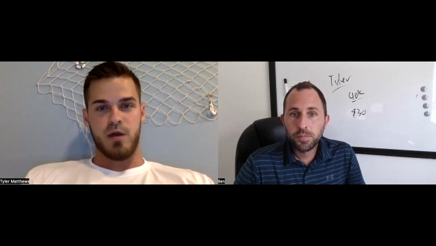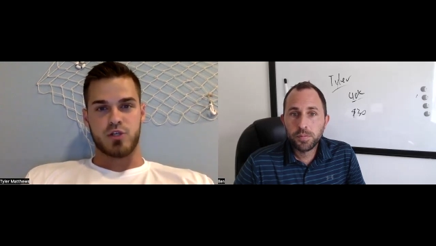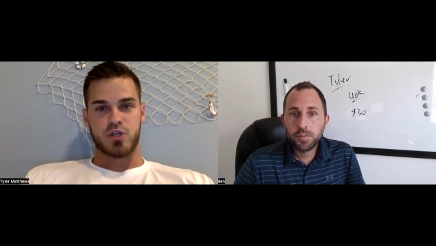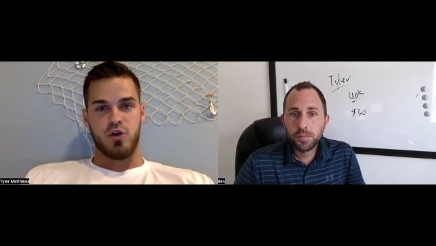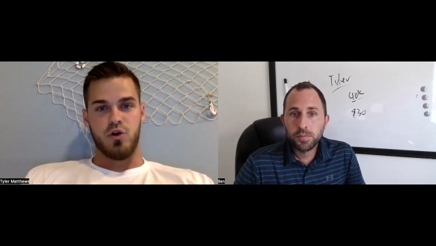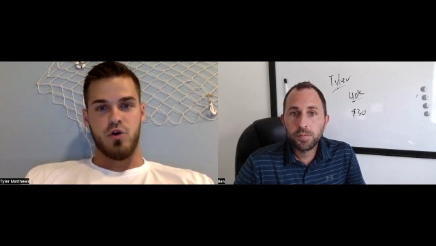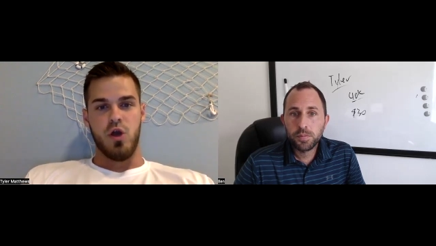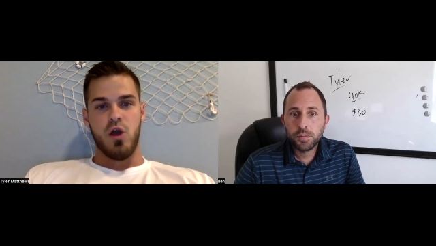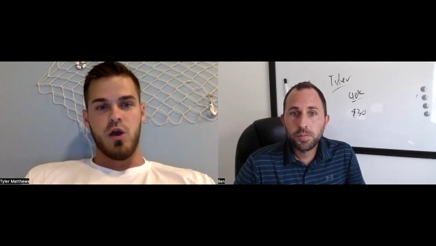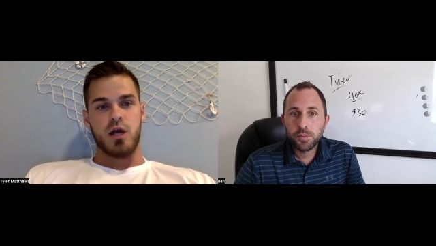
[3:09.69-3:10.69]
Speaker 1: So
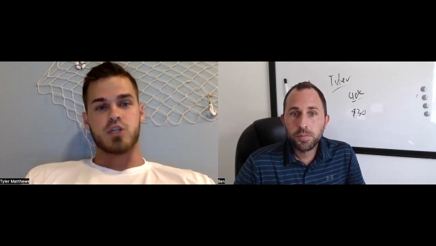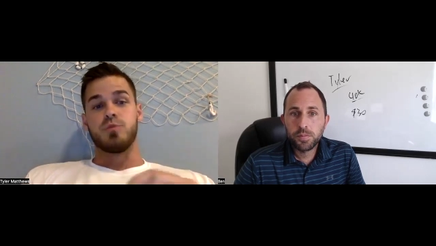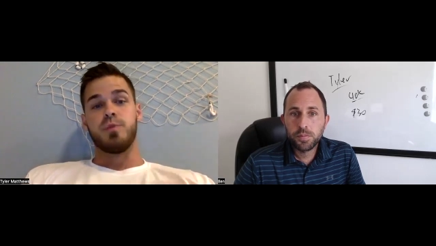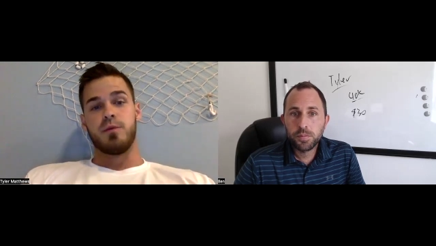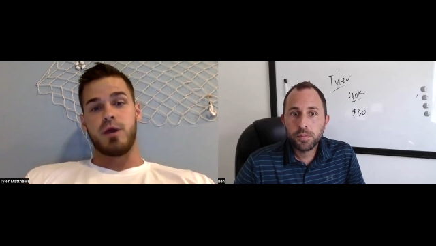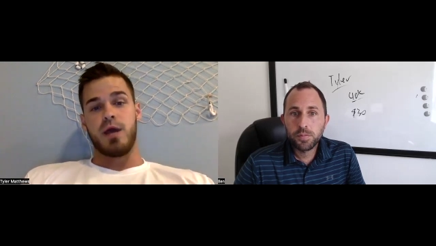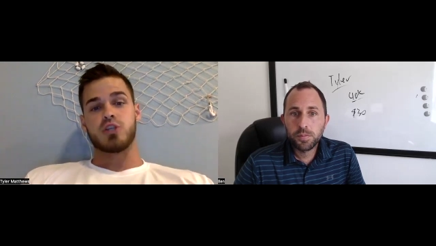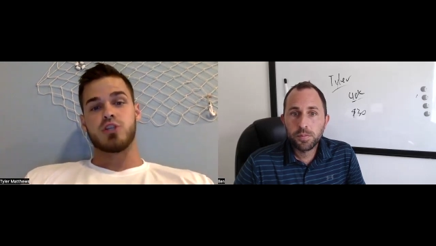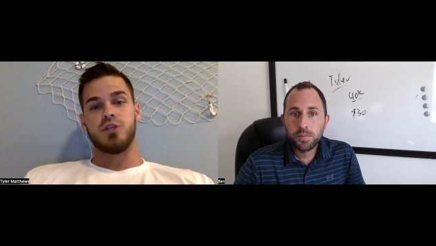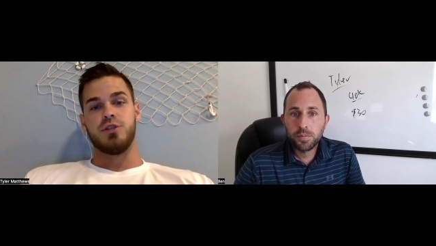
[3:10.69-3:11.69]
I should be able to
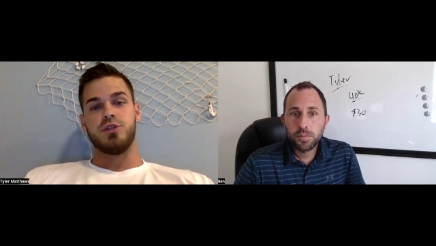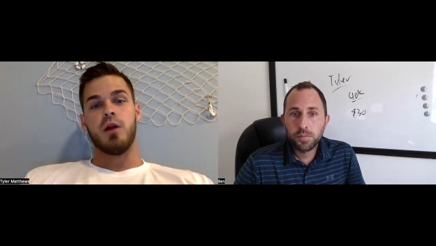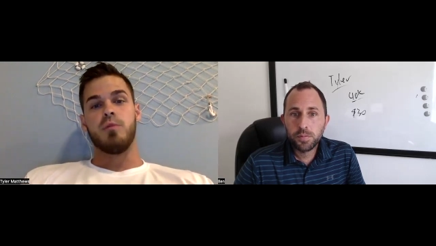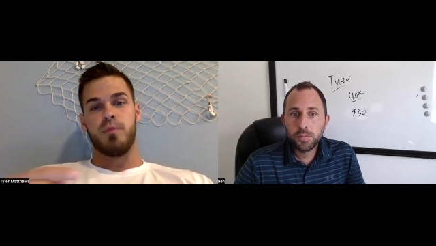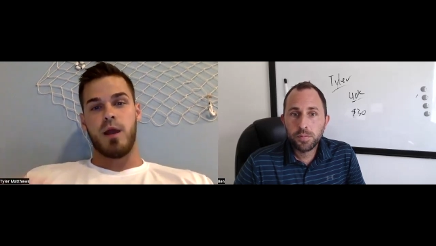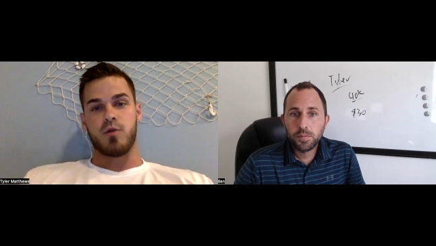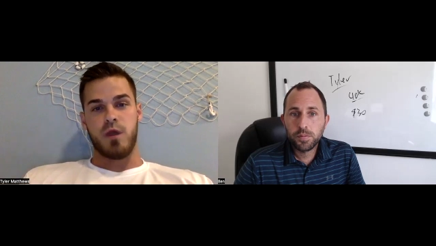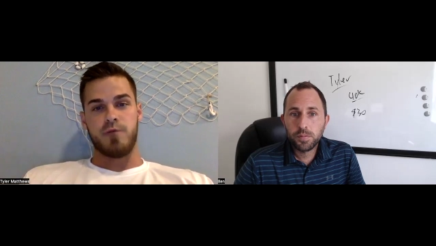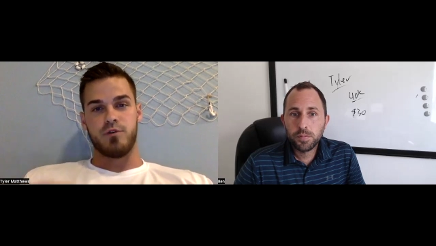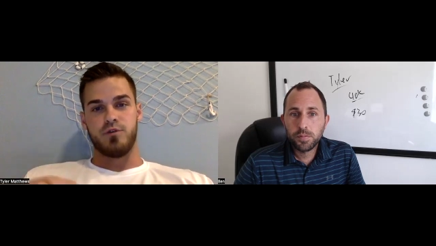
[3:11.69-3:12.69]
actually double my
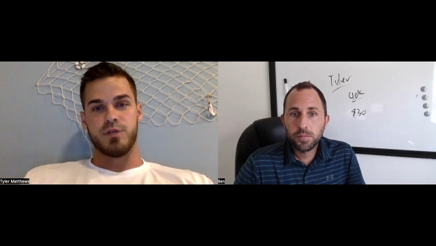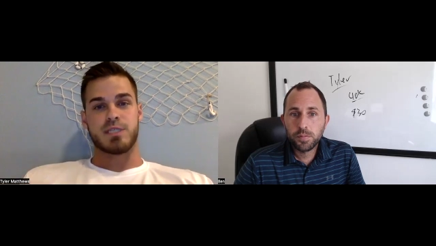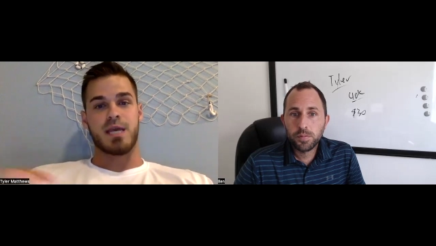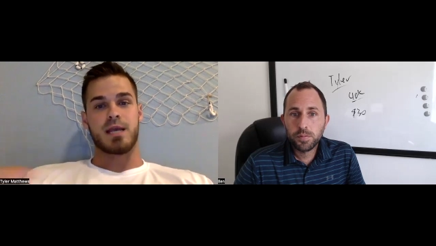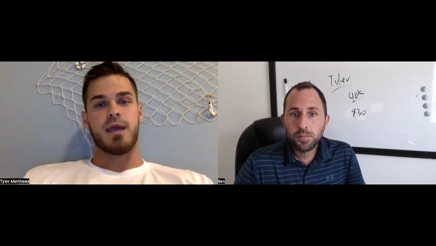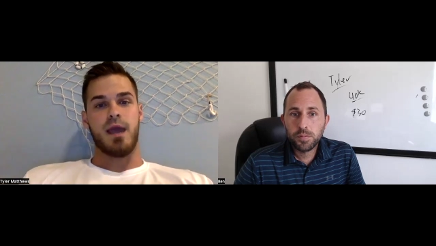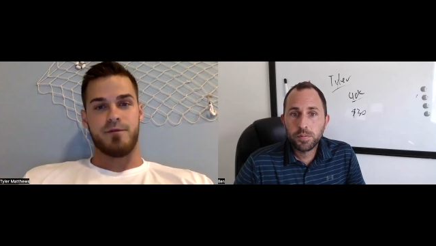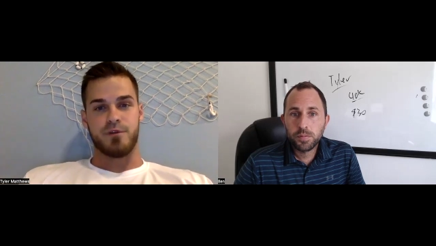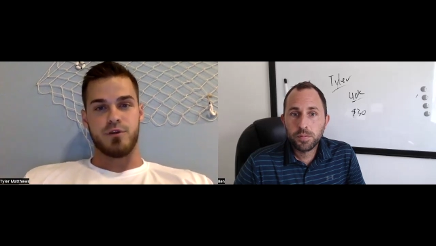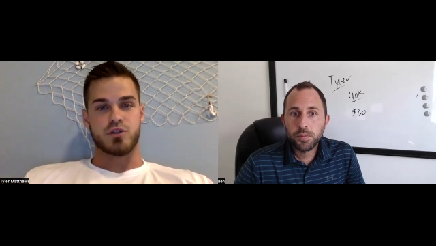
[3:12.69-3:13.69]
revenue this second half of
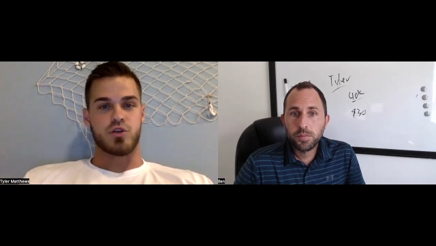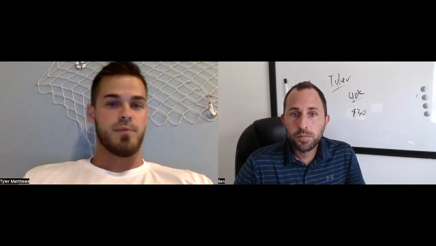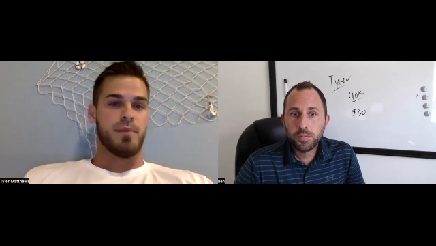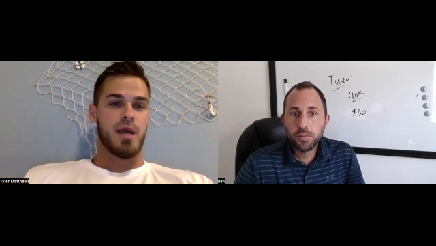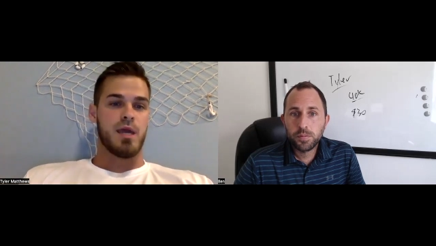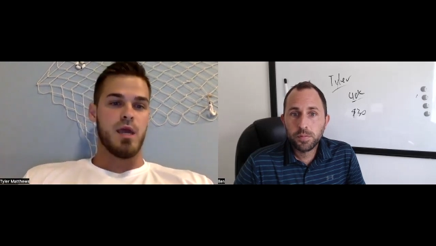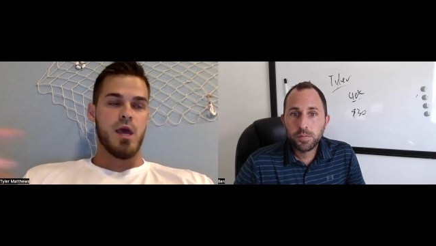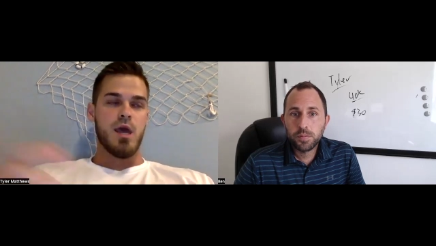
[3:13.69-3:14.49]
the year. So I might,